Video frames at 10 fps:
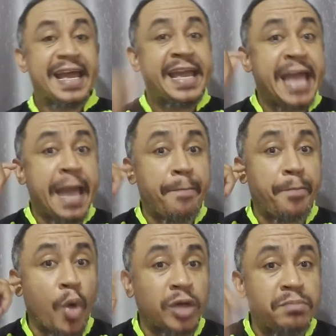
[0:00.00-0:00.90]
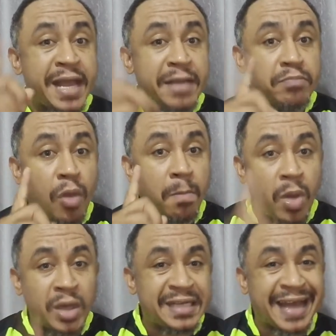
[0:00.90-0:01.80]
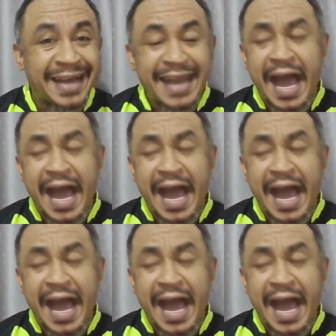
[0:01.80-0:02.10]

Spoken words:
Airport made more money than